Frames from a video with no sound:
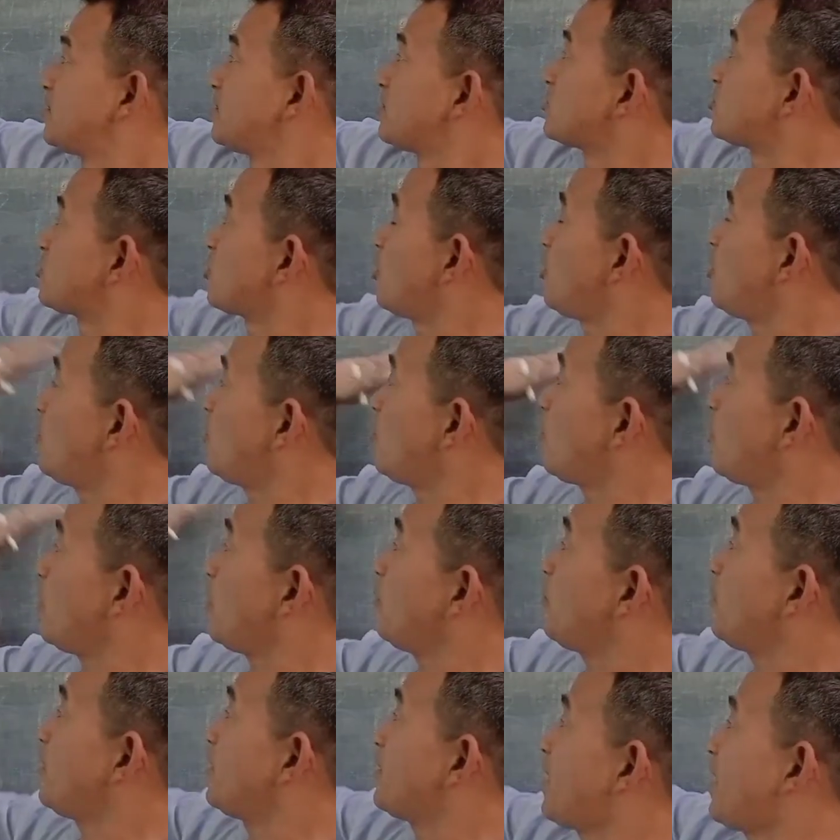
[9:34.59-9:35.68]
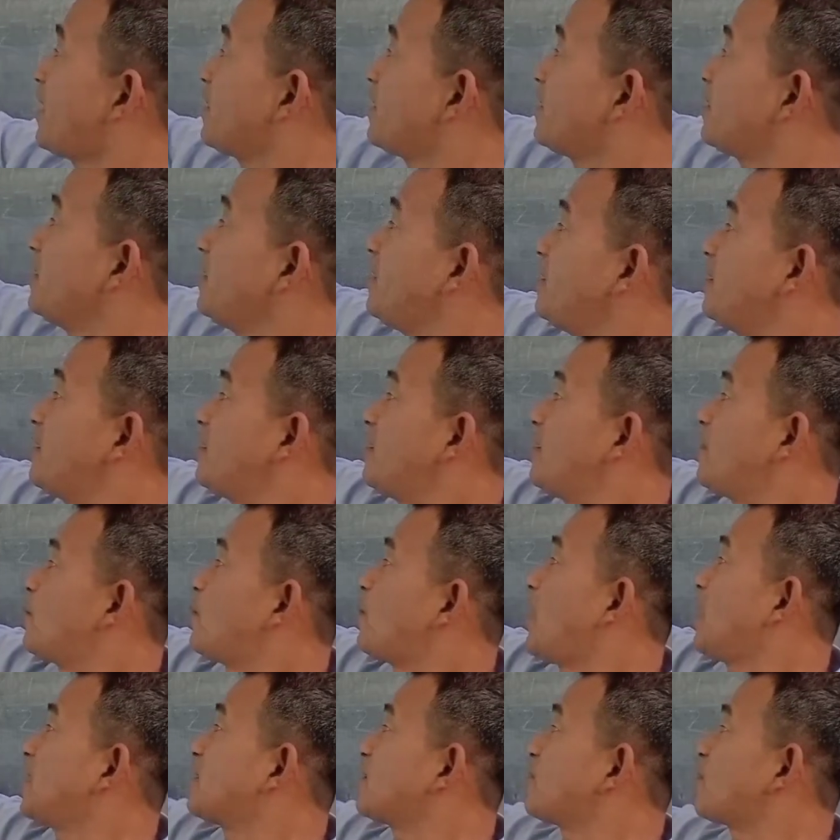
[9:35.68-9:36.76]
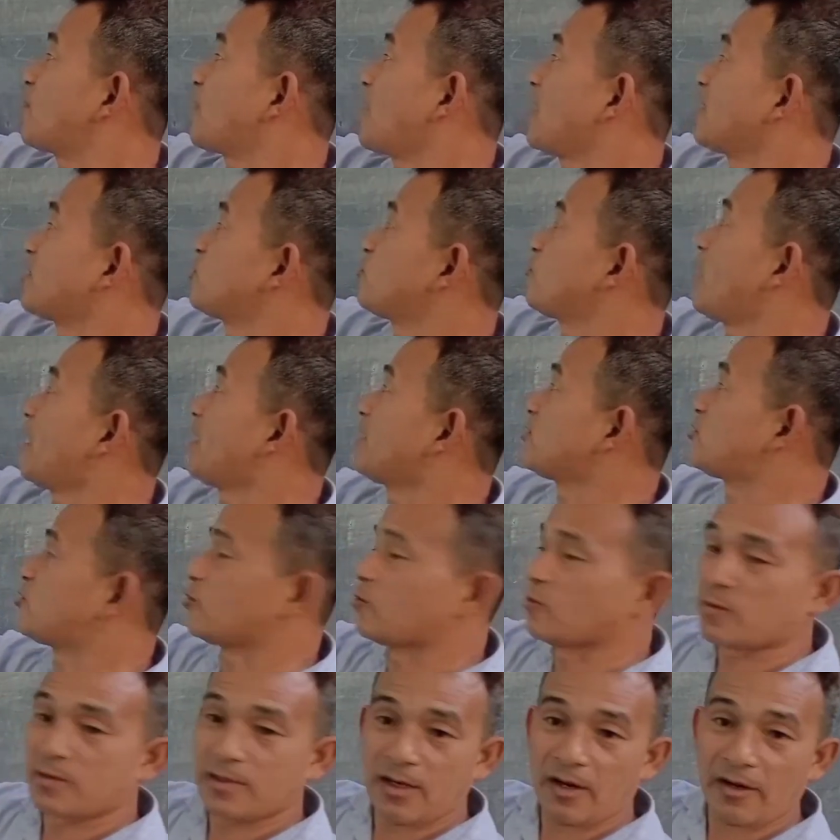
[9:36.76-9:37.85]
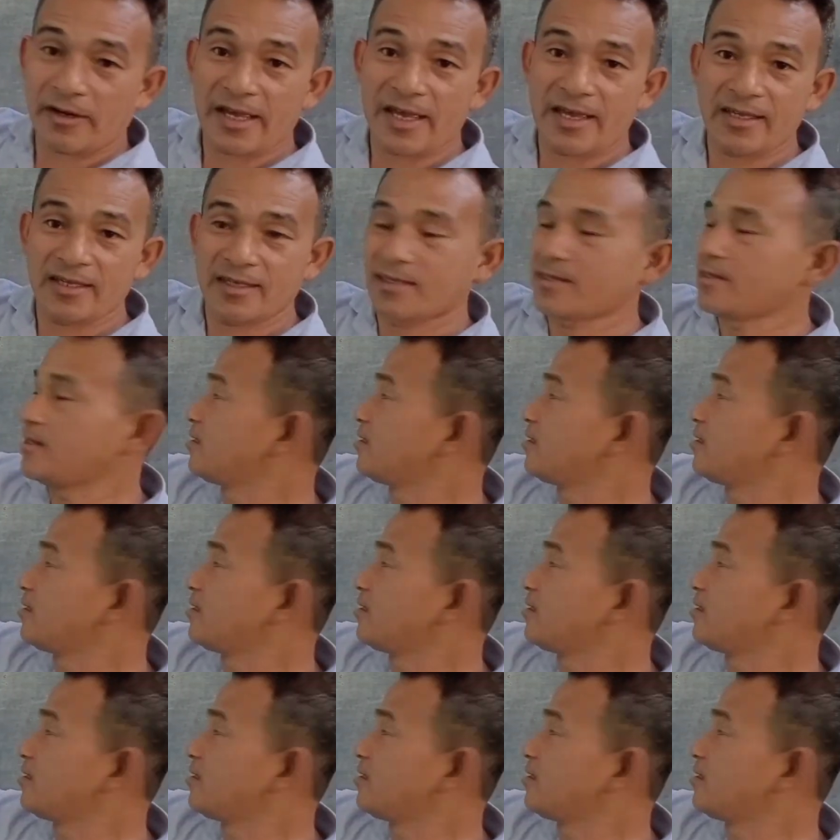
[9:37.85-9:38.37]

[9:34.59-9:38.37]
So we will directly multiply 2 and 2. Okay?